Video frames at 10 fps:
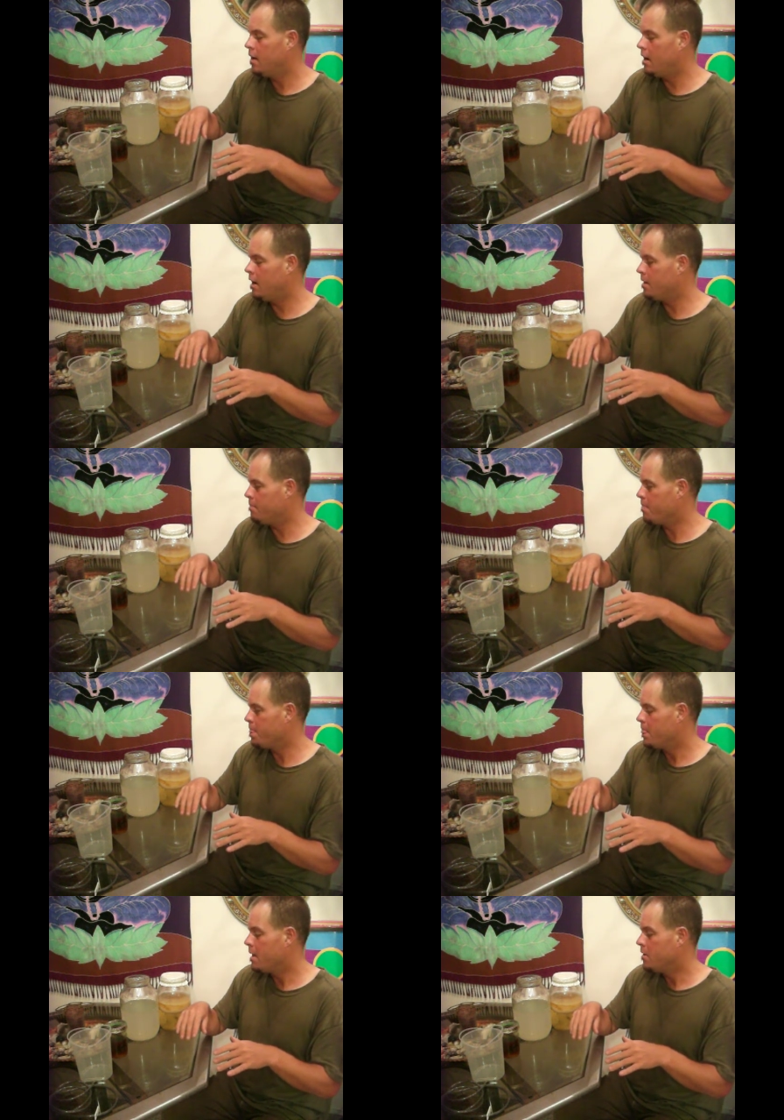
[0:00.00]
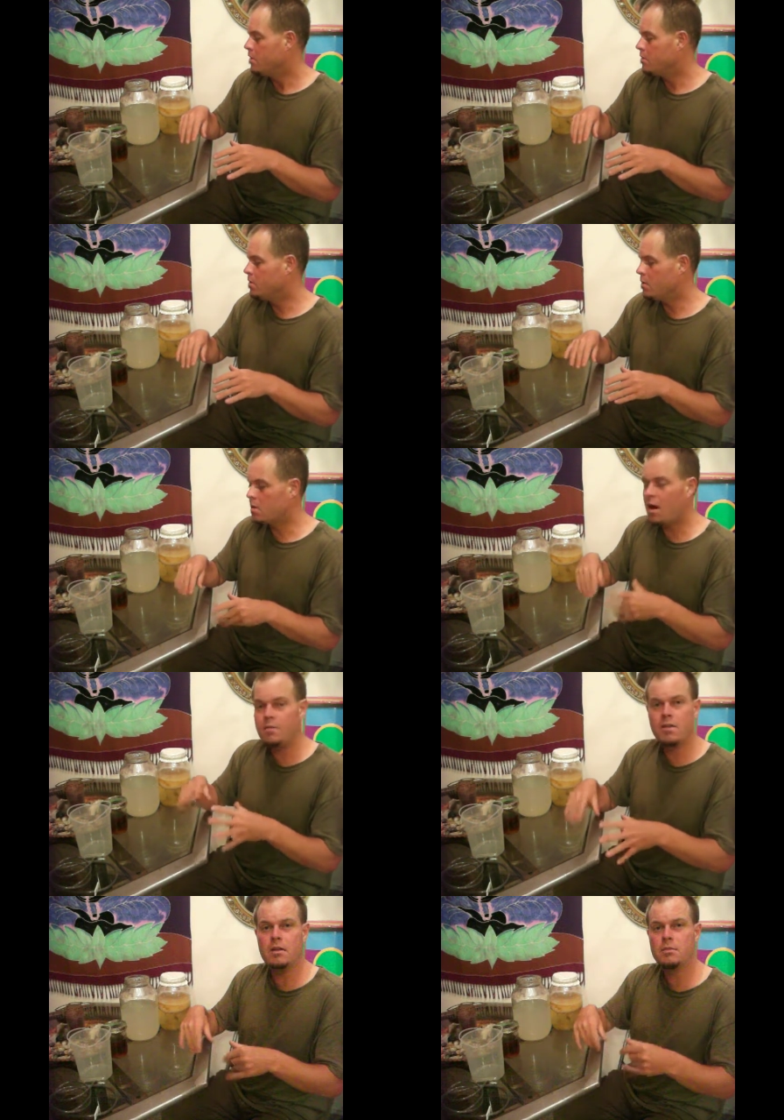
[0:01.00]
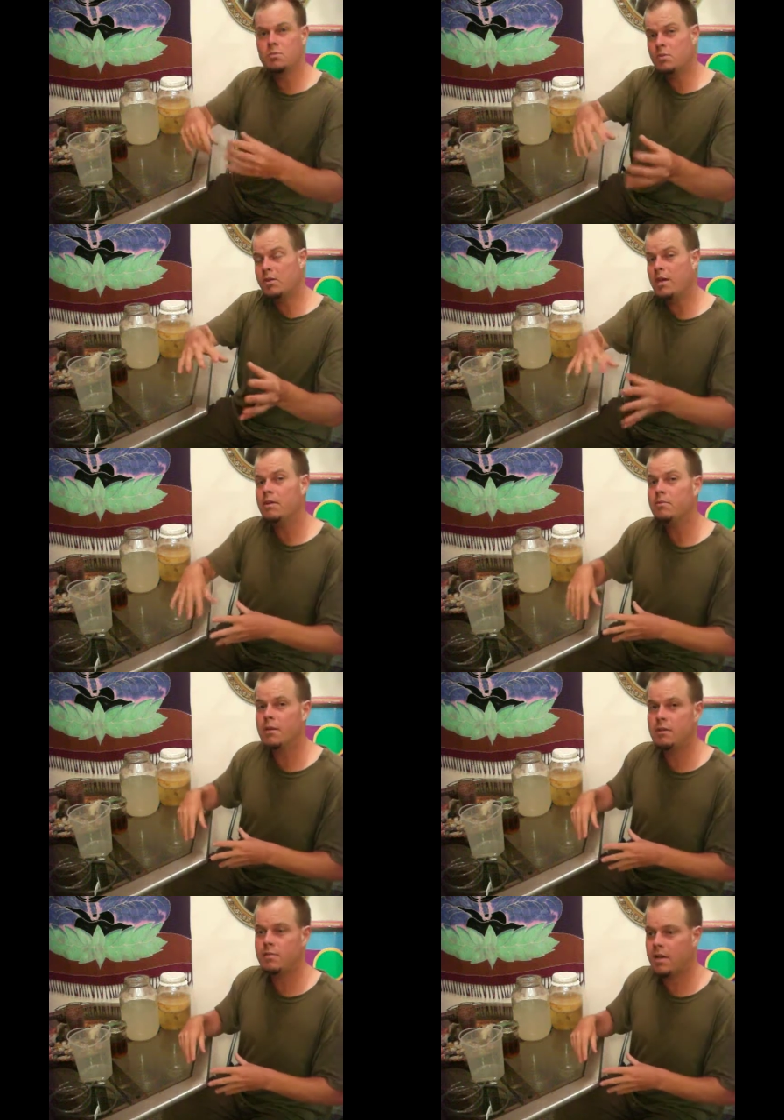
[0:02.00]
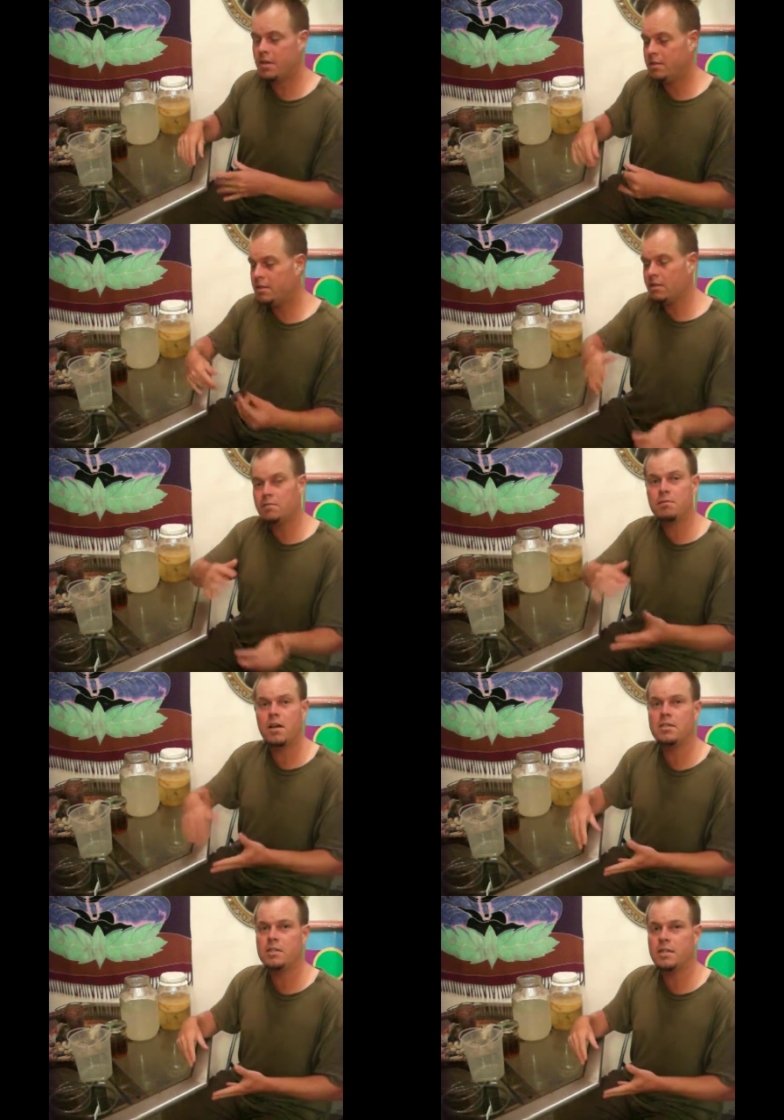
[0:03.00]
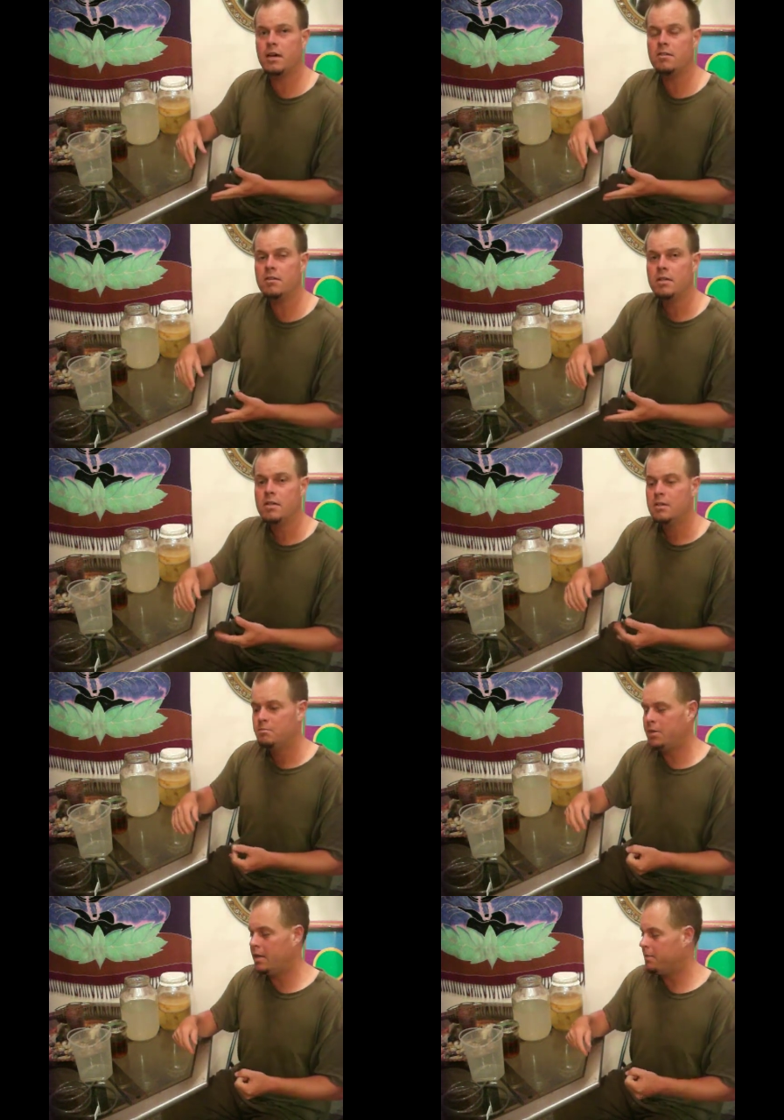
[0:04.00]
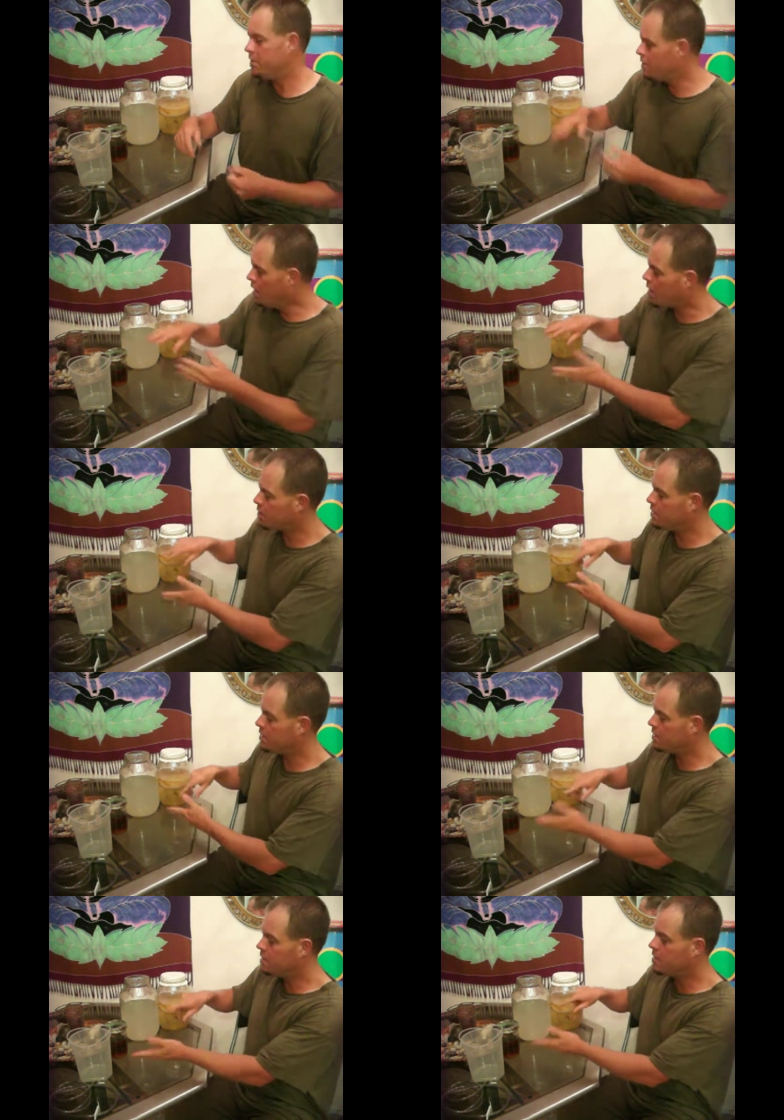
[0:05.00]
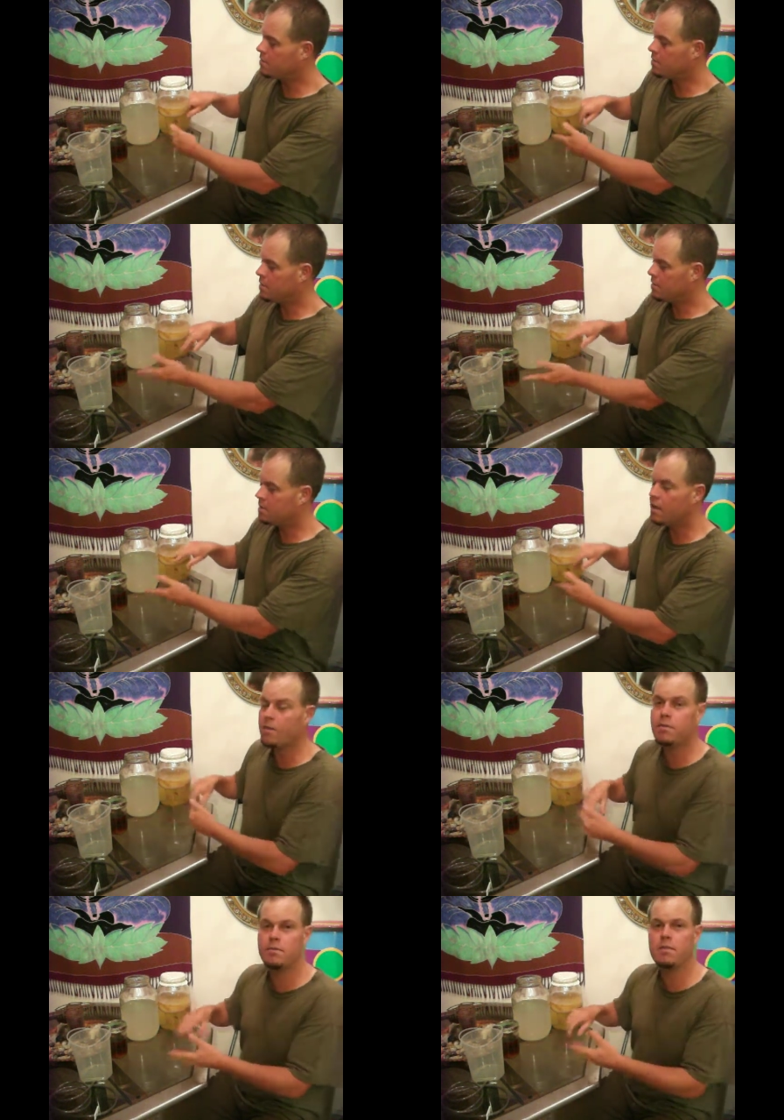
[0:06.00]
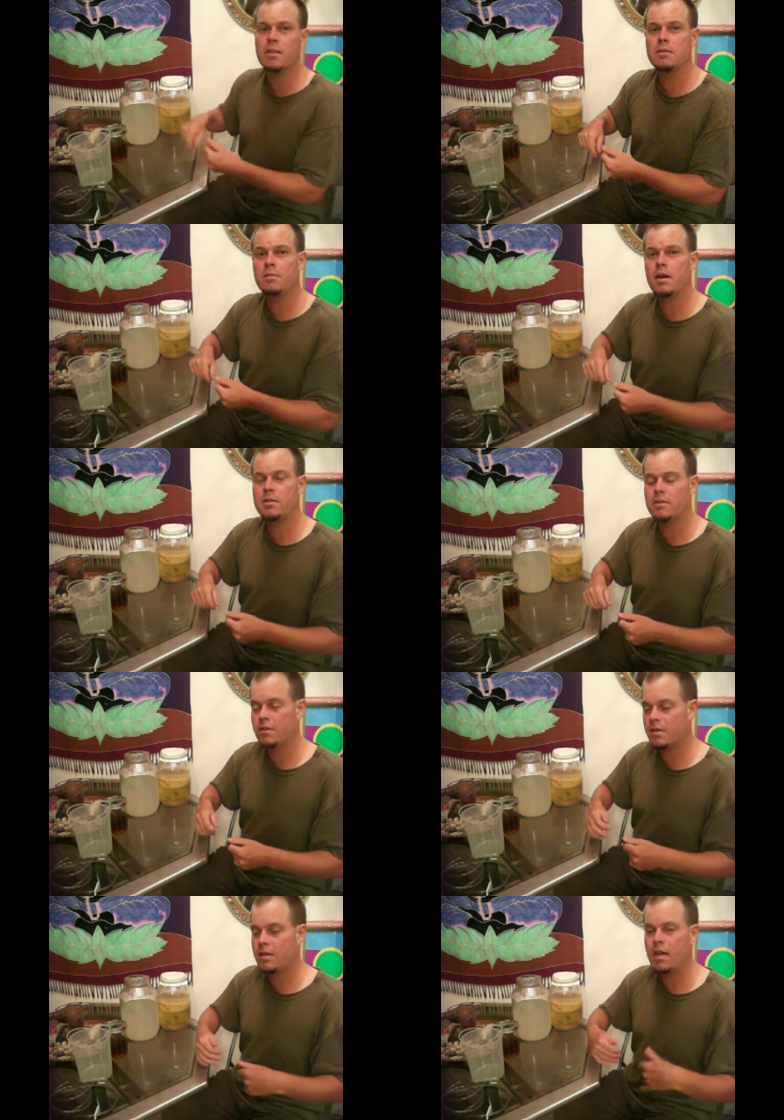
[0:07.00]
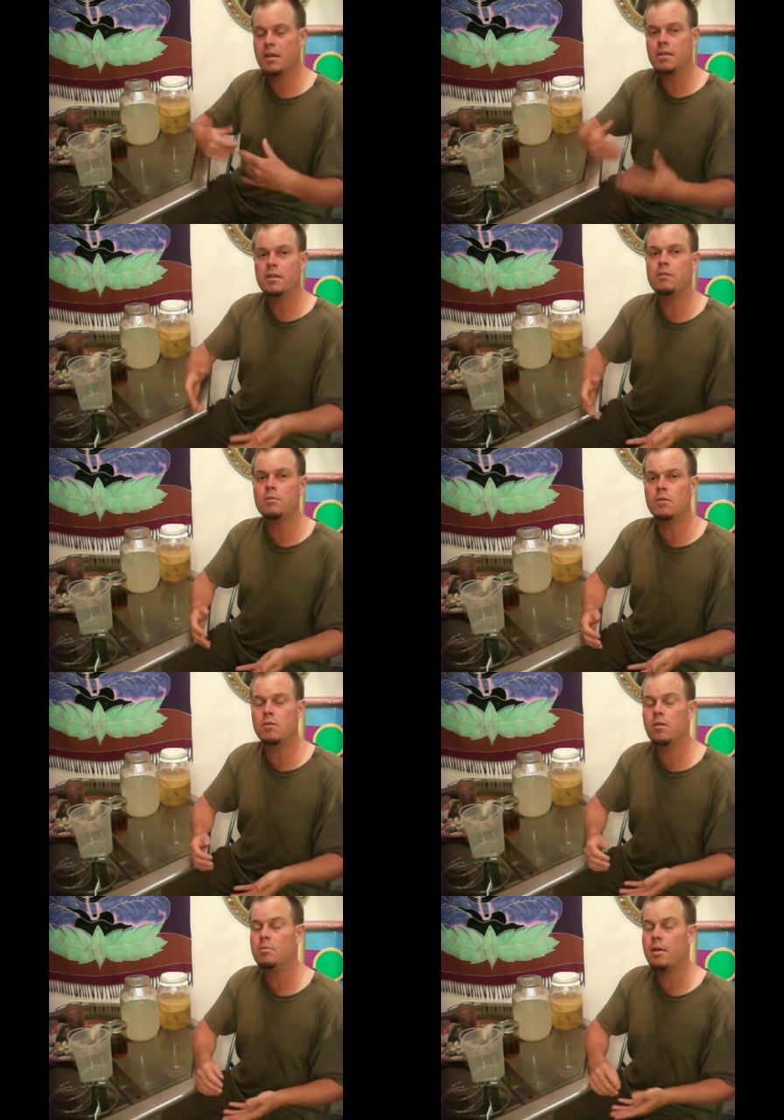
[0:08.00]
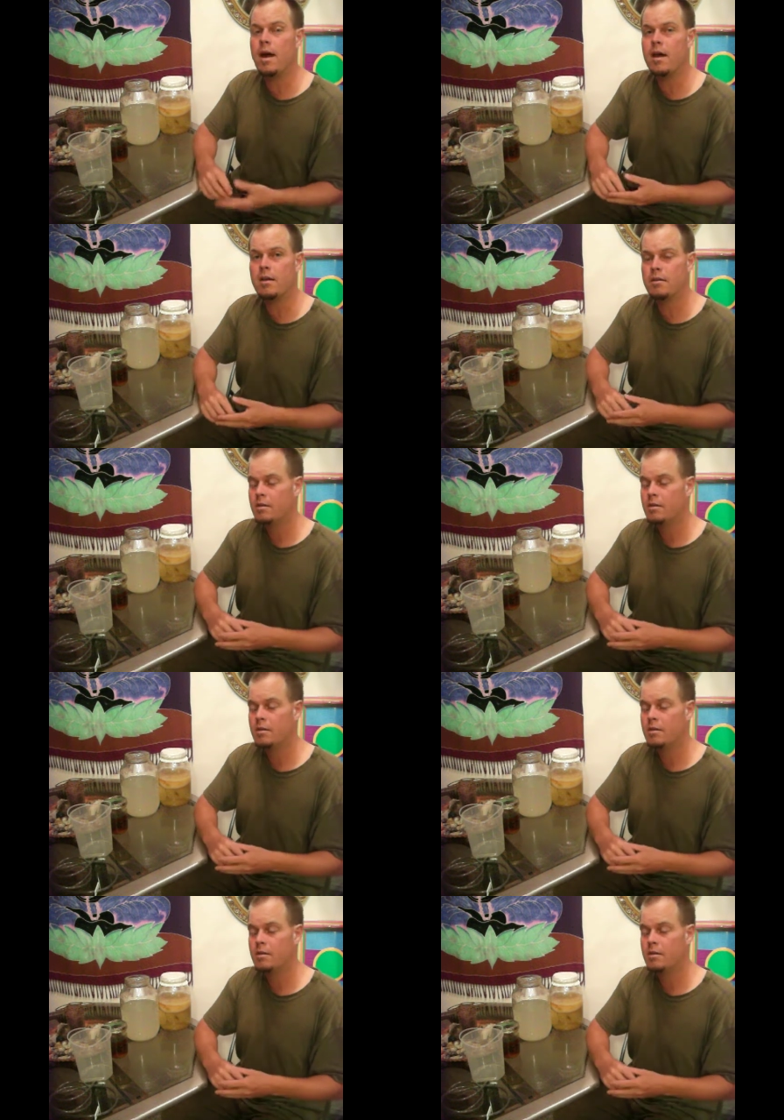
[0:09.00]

So coffee enemas will get rid of Candida, flush it out, but if you're not reseeding it with these healthy, friendly bacteria, the Candida will grow back,